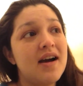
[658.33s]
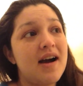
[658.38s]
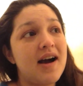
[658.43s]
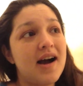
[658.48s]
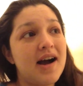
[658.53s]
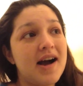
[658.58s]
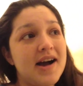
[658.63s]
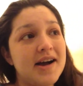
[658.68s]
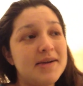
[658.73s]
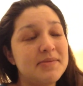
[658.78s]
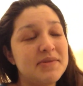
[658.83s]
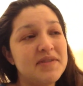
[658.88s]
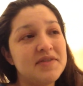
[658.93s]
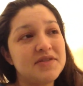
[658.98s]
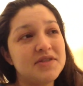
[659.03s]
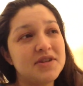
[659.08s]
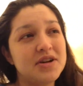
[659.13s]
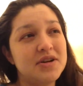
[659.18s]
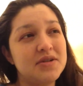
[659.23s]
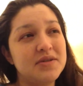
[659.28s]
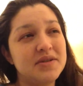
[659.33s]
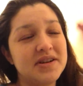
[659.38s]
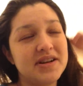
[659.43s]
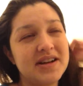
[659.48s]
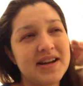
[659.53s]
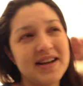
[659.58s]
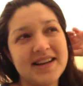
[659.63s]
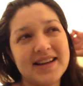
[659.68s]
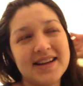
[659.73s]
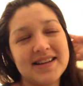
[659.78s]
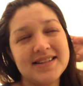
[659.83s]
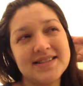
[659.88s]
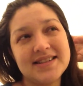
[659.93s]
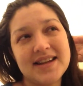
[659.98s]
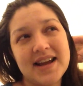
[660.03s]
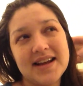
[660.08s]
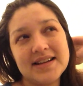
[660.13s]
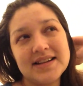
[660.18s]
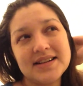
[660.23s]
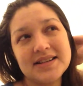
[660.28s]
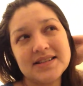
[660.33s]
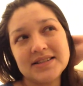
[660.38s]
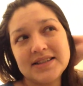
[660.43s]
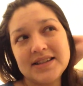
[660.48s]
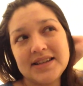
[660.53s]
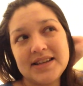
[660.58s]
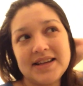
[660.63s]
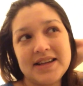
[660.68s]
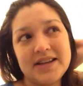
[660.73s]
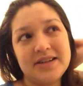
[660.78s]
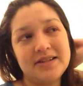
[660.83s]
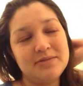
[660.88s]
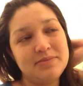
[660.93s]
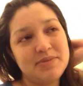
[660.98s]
Um, even though I guess technically it'll